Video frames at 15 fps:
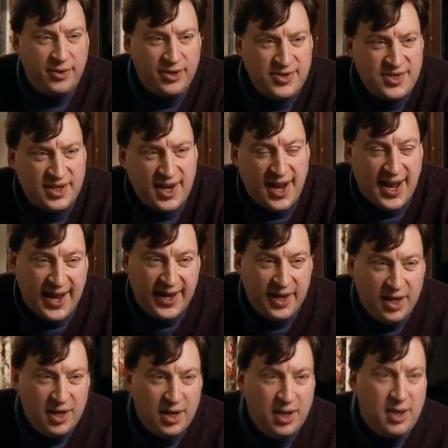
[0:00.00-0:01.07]
here's a guy,
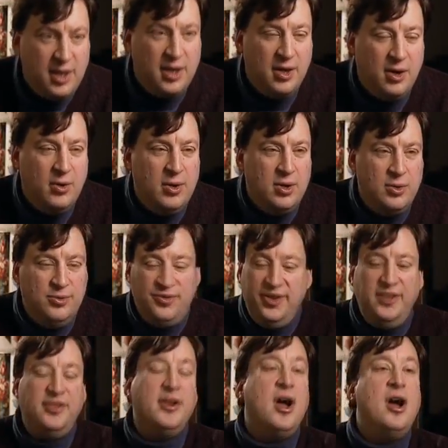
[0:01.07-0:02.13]
you know, who
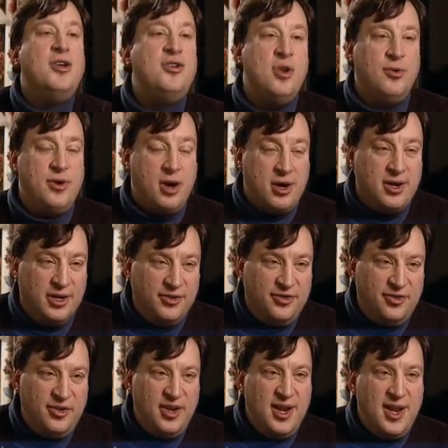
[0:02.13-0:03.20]
sees an unknown
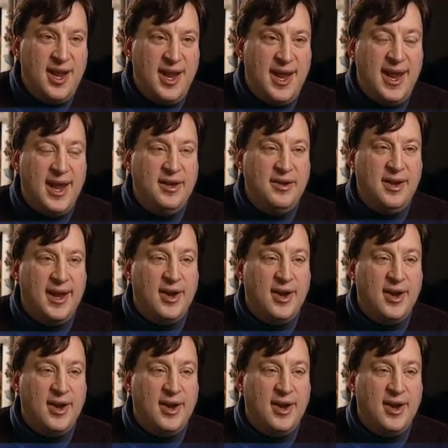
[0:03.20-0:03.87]
artist and